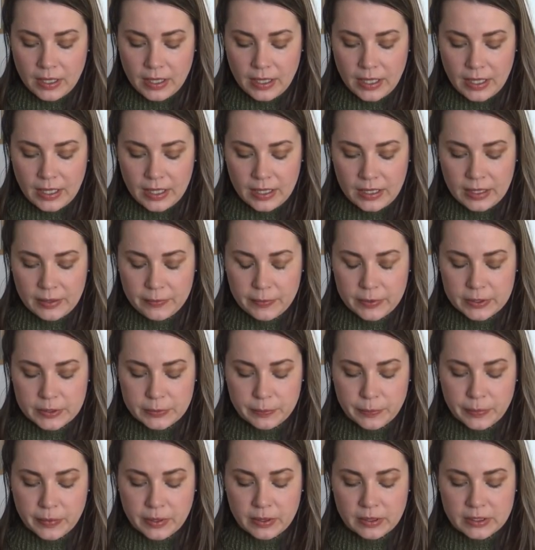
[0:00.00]
and it was
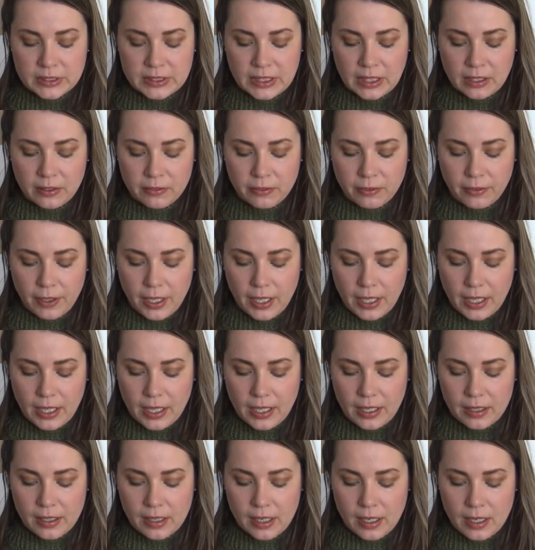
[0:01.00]
mulesing free
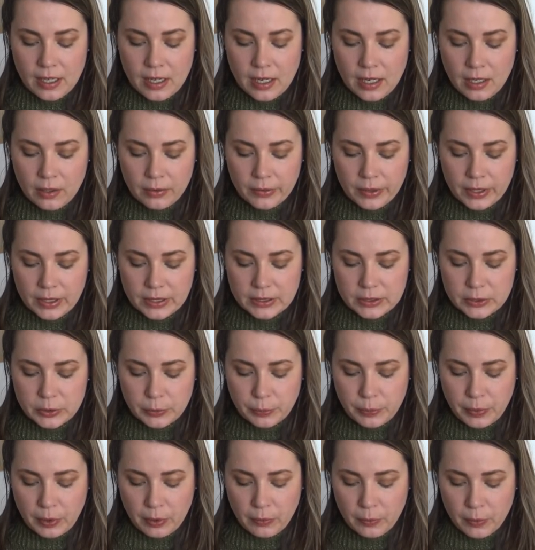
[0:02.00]
and
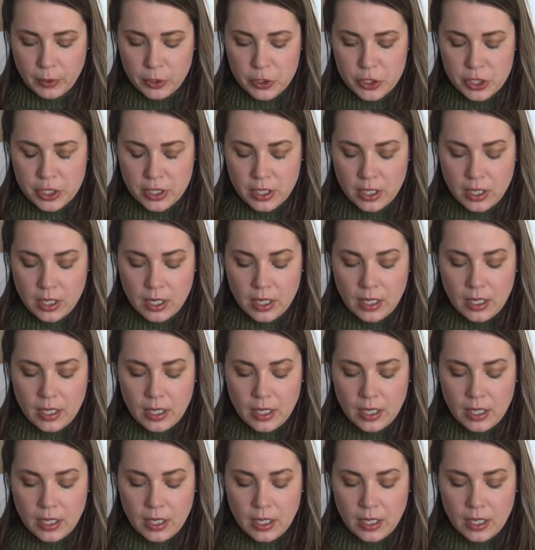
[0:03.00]
non-superwash.